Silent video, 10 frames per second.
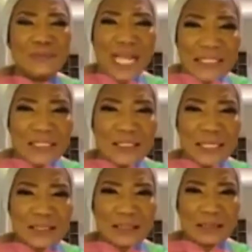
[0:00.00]
That
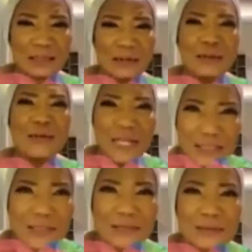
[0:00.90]
is it.
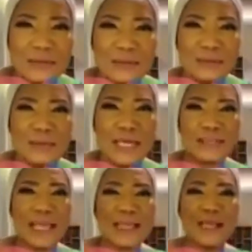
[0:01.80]
Needs
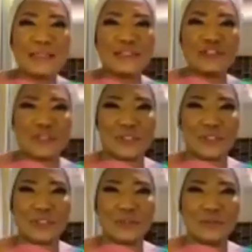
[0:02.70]
a
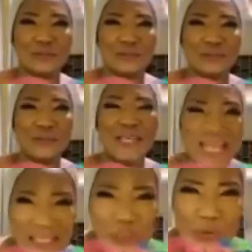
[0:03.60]
psychiatrist.
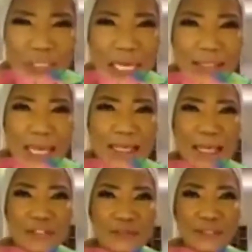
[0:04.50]
Needs to see a
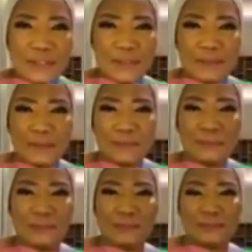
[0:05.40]
psychiatrist.
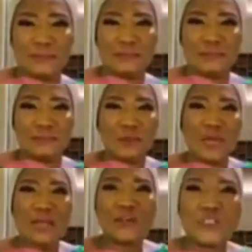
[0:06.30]

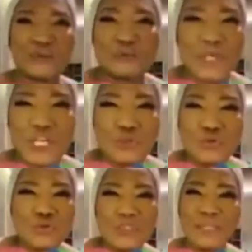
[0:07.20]
You cannot begin
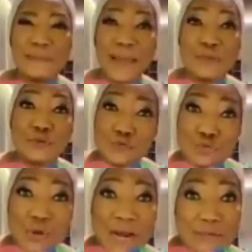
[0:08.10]
to use the Bible. You
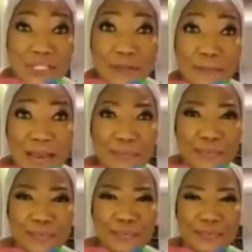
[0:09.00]
too, you can read the
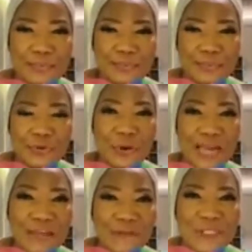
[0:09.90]
Bible. Your
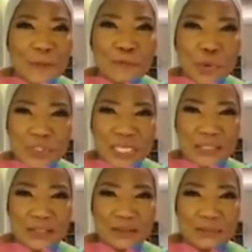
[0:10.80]
life is
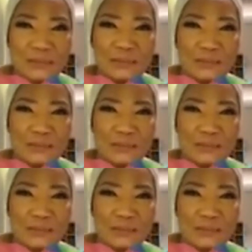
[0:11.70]
important.